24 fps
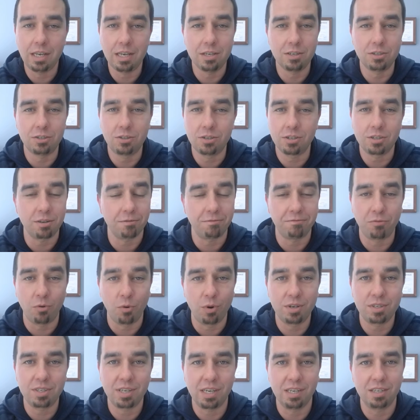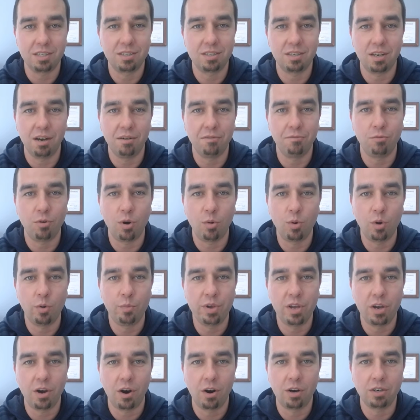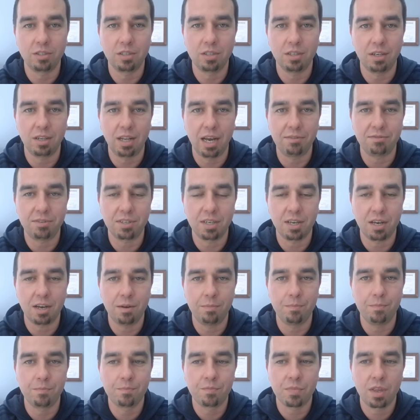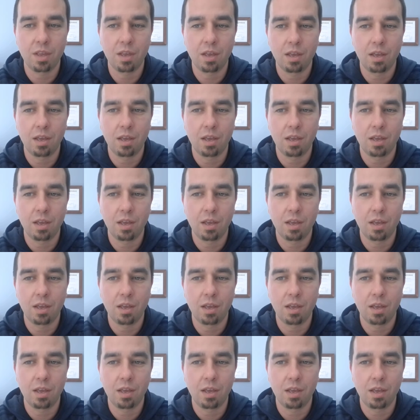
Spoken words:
is just a foretaste of what will be ours in the life to come.